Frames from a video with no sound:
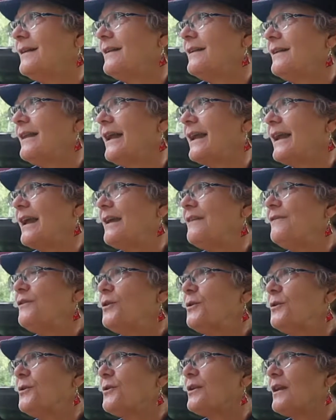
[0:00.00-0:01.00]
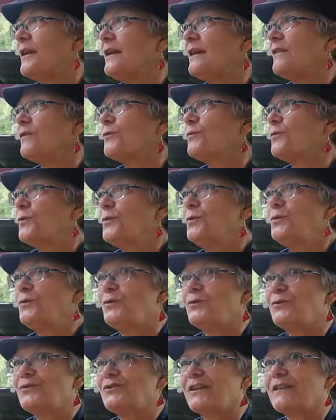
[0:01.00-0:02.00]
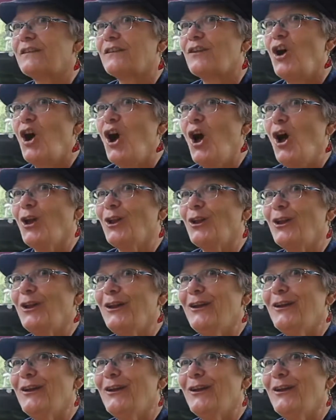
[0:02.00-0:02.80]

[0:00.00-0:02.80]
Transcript: Like I even heard that it's rude to just call.